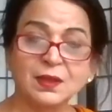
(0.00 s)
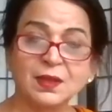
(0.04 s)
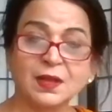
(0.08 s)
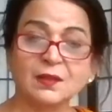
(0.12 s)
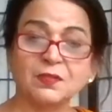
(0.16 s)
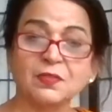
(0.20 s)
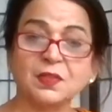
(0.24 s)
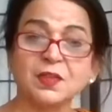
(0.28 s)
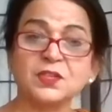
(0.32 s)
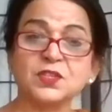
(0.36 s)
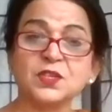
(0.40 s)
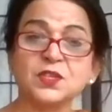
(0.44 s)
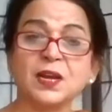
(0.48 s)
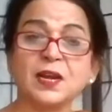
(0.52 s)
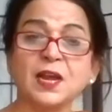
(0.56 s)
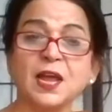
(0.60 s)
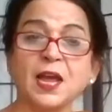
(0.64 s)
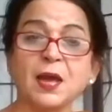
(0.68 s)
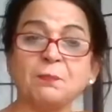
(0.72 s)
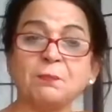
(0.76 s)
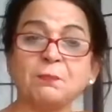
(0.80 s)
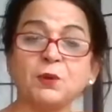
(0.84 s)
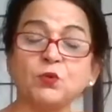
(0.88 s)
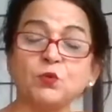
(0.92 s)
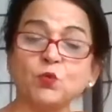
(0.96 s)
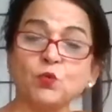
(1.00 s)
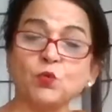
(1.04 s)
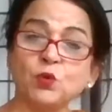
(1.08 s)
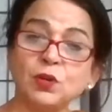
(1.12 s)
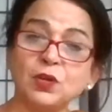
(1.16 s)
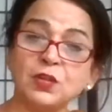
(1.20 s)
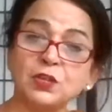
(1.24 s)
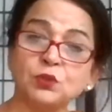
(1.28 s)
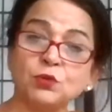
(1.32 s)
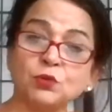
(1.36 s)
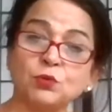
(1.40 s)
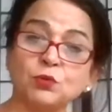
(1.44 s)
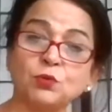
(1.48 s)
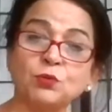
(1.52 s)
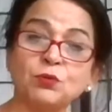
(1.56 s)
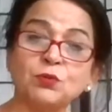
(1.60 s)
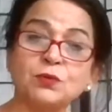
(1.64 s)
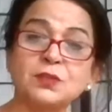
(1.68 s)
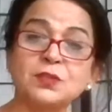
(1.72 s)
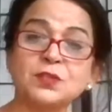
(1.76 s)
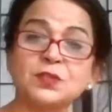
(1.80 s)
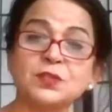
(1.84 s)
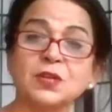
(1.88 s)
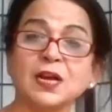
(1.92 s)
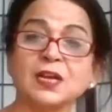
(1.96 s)
And this can happen only
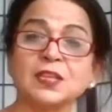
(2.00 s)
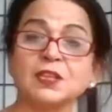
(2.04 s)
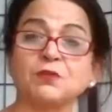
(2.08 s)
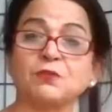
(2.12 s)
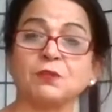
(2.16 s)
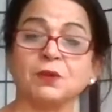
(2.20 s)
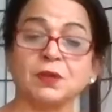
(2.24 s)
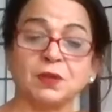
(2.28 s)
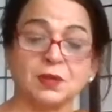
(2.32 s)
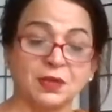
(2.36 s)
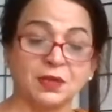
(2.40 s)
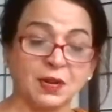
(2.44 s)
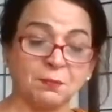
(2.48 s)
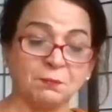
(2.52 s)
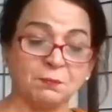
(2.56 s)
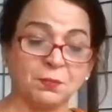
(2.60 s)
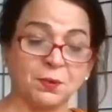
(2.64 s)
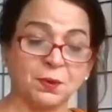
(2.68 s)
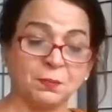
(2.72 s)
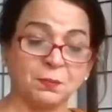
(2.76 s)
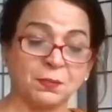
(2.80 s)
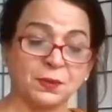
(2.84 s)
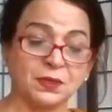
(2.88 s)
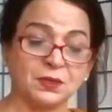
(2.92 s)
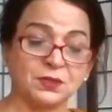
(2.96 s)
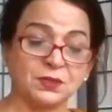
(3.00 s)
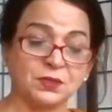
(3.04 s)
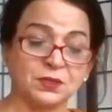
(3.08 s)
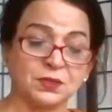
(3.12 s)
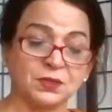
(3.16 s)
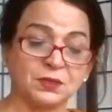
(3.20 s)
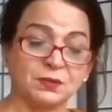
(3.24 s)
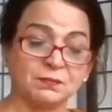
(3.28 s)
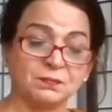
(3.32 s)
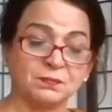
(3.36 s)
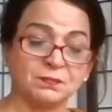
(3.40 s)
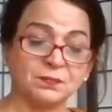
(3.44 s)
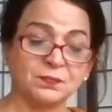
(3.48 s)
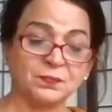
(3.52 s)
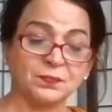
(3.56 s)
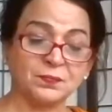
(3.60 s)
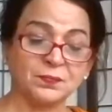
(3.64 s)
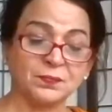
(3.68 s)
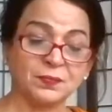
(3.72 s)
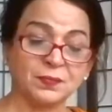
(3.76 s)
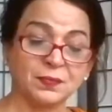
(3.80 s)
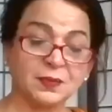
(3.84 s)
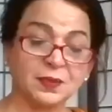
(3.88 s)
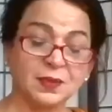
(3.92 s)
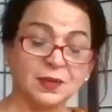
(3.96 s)
through sattvic temperament.
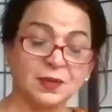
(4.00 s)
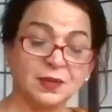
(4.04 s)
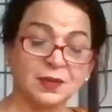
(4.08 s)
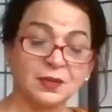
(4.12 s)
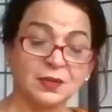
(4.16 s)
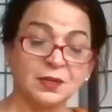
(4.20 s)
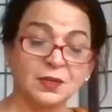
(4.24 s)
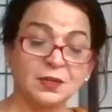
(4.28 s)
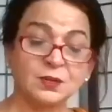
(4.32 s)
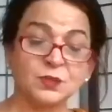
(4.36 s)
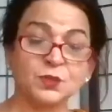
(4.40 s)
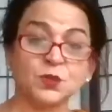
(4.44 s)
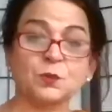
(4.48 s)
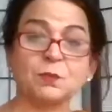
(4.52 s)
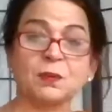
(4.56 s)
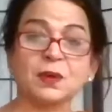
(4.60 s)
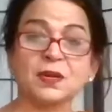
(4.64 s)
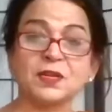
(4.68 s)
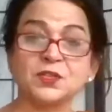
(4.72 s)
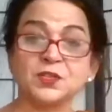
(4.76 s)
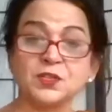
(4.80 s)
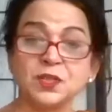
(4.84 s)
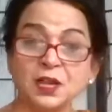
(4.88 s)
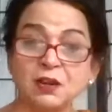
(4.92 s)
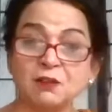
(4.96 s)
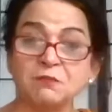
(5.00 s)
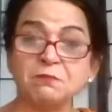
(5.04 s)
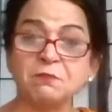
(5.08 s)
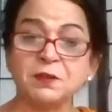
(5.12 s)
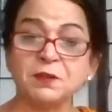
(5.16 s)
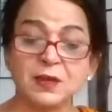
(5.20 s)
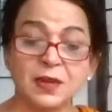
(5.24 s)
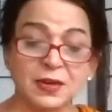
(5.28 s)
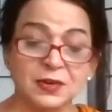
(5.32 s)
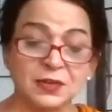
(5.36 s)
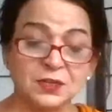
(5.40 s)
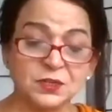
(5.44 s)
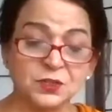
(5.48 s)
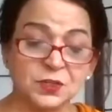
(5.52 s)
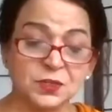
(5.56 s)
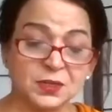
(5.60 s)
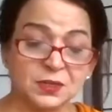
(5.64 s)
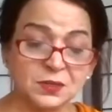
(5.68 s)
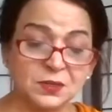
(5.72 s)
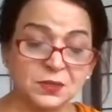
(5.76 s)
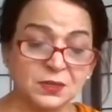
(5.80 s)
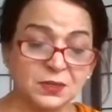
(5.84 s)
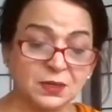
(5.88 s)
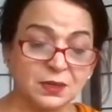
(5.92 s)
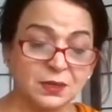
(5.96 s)
So by
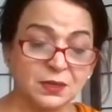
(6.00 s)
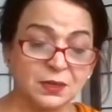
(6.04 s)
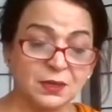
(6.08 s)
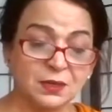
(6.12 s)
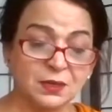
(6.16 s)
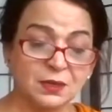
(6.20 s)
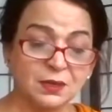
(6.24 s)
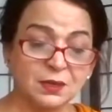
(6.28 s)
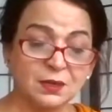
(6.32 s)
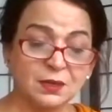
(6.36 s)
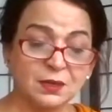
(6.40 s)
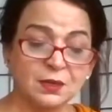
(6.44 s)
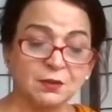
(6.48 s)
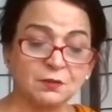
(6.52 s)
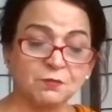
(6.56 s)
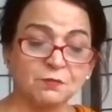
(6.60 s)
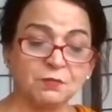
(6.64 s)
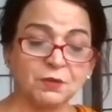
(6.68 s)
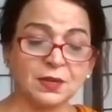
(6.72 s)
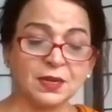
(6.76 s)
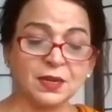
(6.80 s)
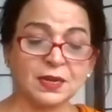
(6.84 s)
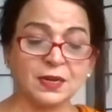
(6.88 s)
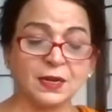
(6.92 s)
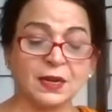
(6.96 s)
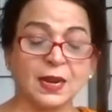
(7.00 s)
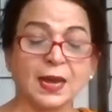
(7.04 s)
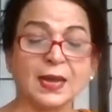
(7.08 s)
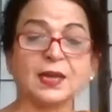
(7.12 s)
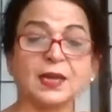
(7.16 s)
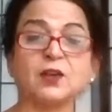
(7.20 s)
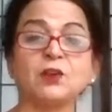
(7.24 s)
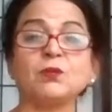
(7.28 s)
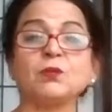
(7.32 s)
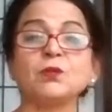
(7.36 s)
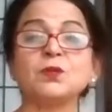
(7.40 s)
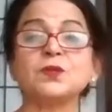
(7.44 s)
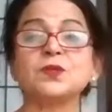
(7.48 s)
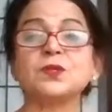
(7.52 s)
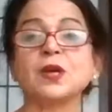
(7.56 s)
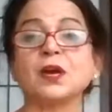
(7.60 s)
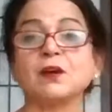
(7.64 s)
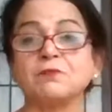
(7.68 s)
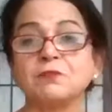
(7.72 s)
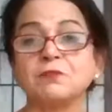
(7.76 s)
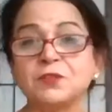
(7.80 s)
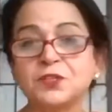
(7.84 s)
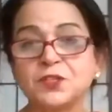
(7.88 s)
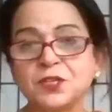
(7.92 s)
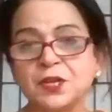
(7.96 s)
self-analysis, we can diagnose
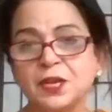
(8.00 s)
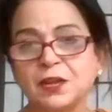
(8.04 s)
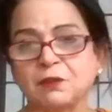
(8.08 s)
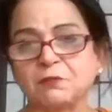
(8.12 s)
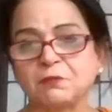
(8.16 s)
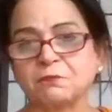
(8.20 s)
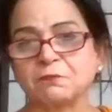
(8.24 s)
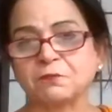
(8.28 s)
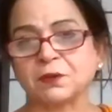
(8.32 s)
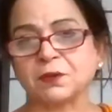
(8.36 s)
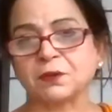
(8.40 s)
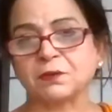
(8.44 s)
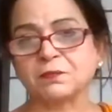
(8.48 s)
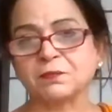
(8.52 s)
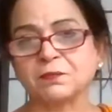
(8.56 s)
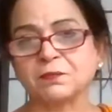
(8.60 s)
ourselves.